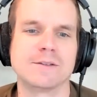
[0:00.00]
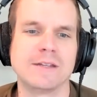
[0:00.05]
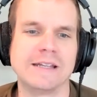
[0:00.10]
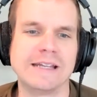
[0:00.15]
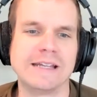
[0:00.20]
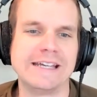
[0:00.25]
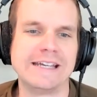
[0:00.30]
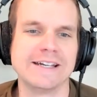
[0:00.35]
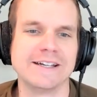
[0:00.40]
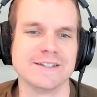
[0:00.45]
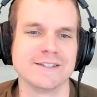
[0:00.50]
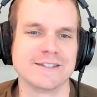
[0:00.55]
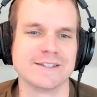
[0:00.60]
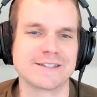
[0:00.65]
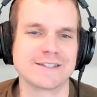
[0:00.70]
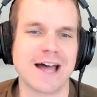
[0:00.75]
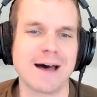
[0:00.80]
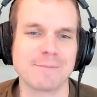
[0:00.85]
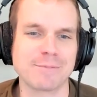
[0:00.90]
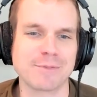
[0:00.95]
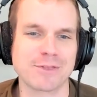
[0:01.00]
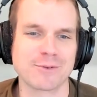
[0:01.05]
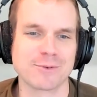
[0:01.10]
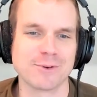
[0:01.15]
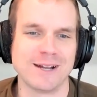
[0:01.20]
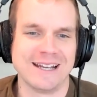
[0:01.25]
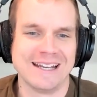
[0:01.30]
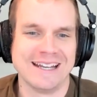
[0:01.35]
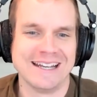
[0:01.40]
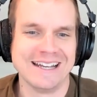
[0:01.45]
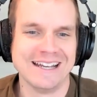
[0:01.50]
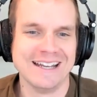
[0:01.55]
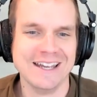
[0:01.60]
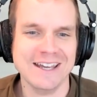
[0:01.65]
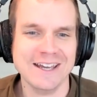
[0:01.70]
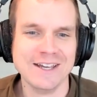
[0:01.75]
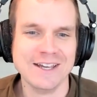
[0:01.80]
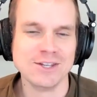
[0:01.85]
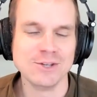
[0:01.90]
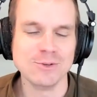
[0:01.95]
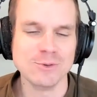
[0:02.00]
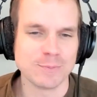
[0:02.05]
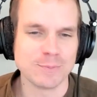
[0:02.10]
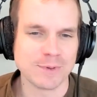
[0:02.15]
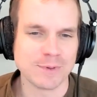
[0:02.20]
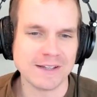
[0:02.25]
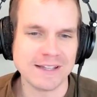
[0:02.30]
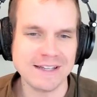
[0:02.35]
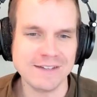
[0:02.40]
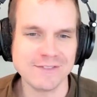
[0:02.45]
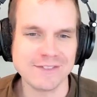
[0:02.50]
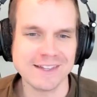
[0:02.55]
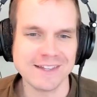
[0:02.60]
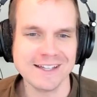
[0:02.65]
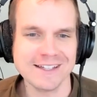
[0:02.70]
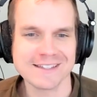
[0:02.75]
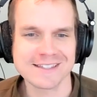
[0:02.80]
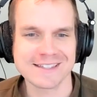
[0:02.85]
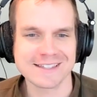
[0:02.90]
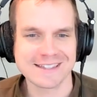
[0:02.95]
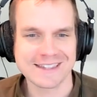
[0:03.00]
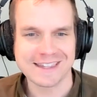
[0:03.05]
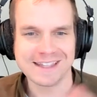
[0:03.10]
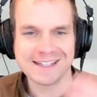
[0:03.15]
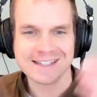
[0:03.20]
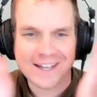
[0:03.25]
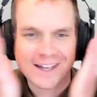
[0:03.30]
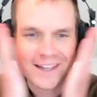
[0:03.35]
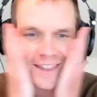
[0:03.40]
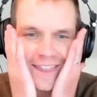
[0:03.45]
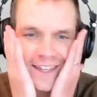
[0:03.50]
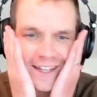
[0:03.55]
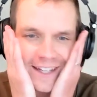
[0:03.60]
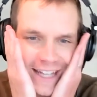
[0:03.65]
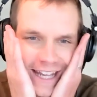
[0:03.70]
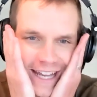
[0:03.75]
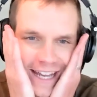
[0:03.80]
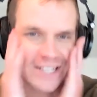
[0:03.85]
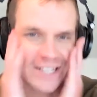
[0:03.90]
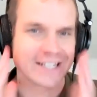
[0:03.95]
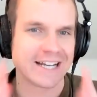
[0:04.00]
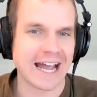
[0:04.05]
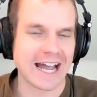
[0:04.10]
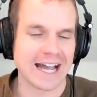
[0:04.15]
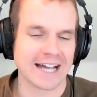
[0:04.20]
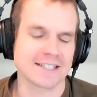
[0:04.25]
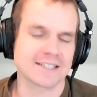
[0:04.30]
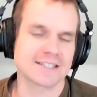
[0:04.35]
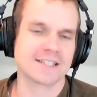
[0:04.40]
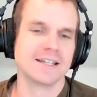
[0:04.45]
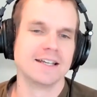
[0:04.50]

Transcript: Ian's top 3? You won't believe these authentication hacks.